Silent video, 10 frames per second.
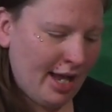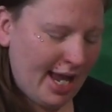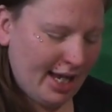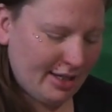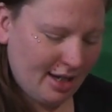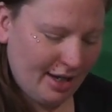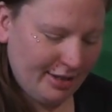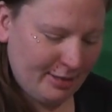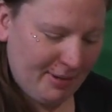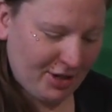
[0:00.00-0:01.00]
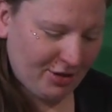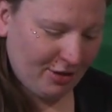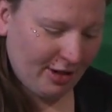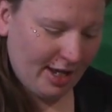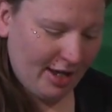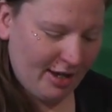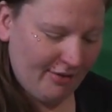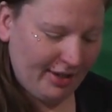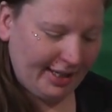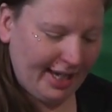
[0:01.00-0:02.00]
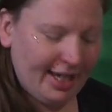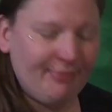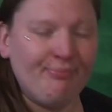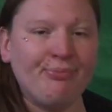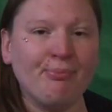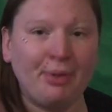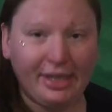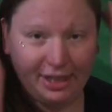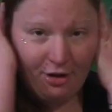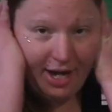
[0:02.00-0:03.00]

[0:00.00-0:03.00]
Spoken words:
And it's a picture of a kid putting her